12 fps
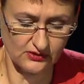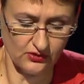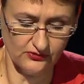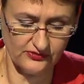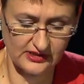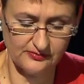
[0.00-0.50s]

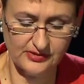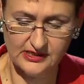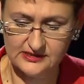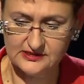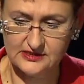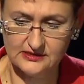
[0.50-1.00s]
On the
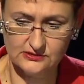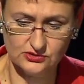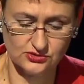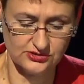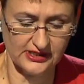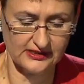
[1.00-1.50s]
political
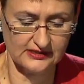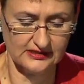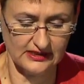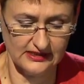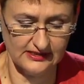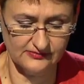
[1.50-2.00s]
track,
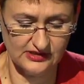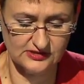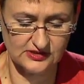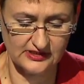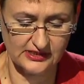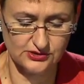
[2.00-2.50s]
the
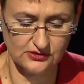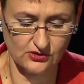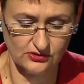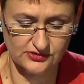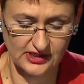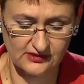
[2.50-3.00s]
International
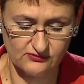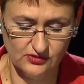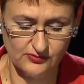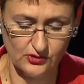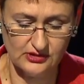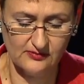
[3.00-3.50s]
Contact
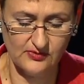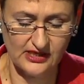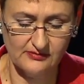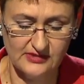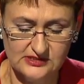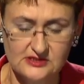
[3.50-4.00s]
Group on
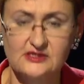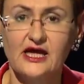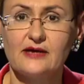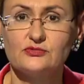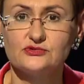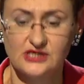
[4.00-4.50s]
Libya met in
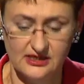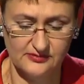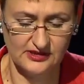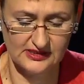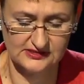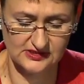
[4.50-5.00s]
Abu
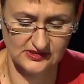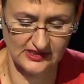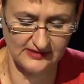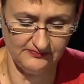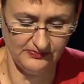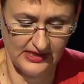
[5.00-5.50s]
Dhabi
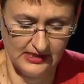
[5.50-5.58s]
yesterday.